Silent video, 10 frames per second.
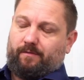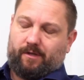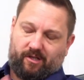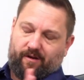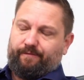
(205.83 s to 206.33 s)

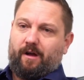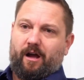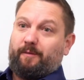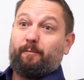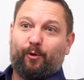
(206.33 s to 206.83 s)

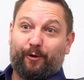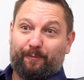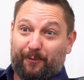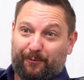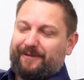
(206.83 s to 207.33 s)
self-employed
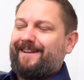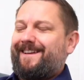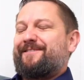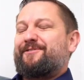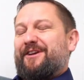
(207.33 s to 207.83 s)

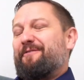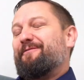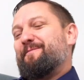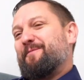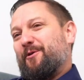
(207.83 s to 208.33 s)

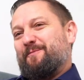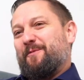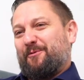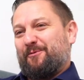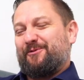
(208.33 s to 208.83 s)

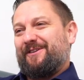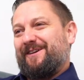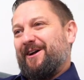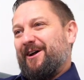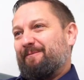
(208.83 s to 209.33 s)
models,
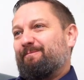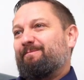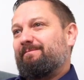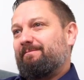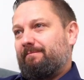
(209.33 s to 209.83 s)

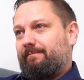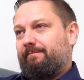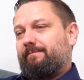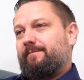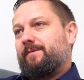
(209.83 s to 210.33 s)

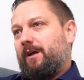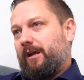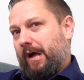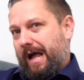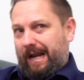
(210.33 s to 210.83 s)

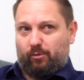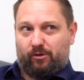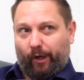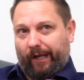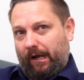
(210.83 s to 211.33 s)
and I was
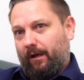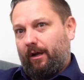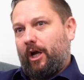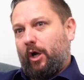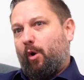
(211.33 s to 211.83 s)
looking
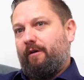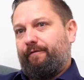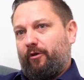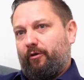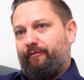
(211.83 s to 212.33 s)
at quite a
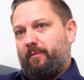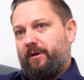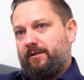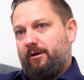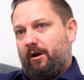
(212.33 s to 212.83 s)
few of them at
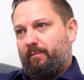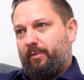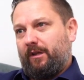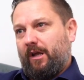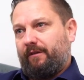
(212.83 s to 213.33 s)
the time,
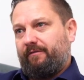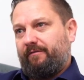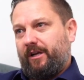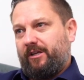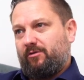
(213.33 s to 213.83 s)
but none of them
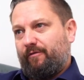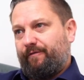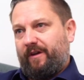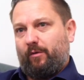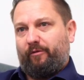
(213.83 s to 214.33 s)
really sort
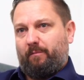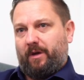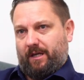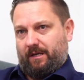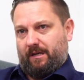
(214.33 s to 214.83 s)
of fit with
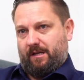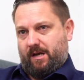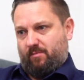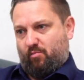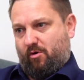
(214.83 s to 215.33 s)
me
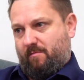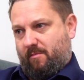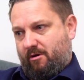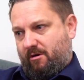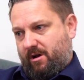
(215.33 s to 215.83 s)
and what
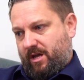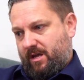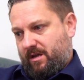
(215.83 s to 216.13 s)
my